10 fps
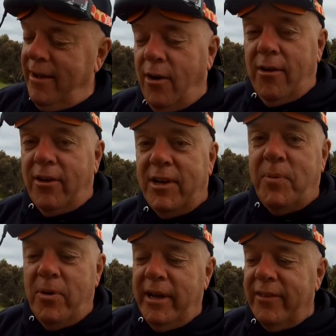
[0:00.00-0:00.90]
I like to
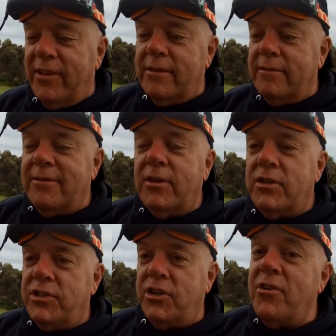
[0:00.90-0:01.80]
point out that
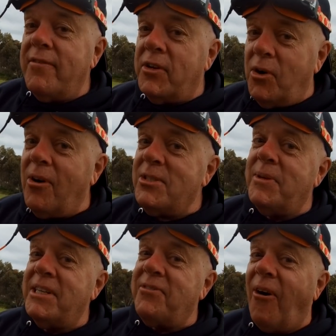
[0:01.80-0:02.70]
Stu never talks when
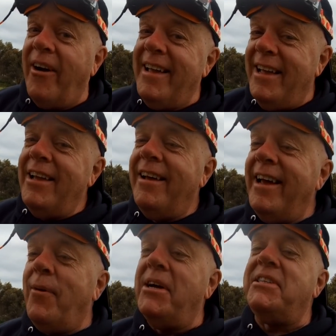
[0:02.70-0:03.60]
he's flying. He
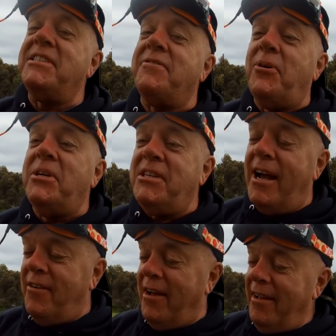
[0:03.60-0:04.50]
always does a voiceover.